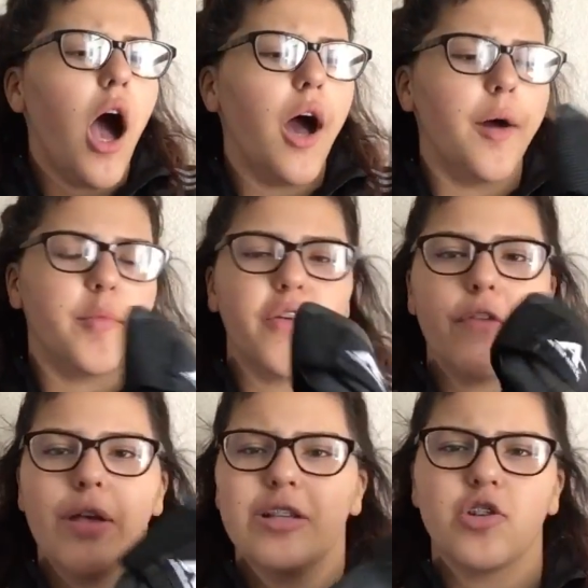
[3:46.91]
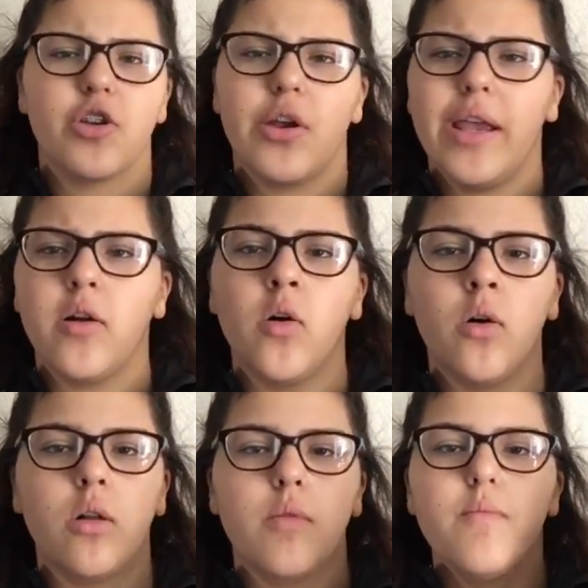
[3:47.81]
Or if you injured your
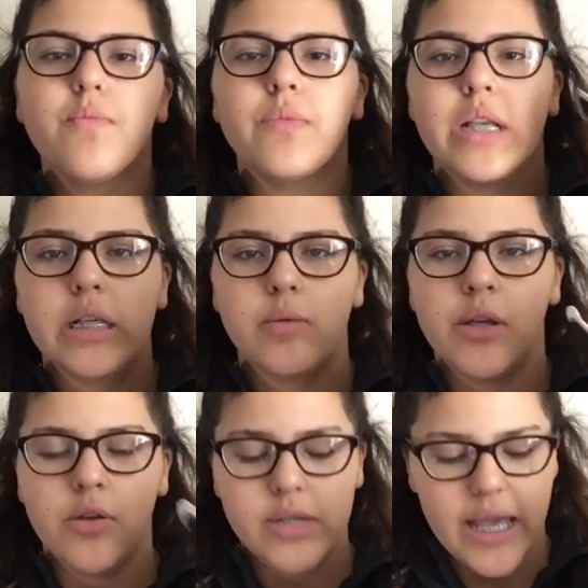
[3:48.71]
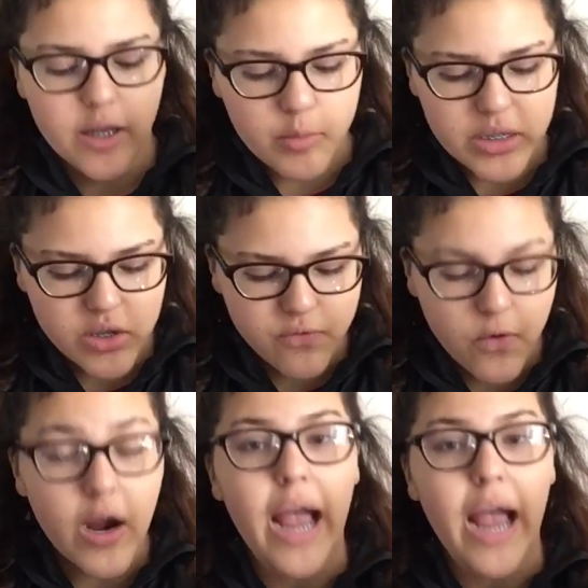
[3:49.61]
ankle, this is what you use ankle braces for.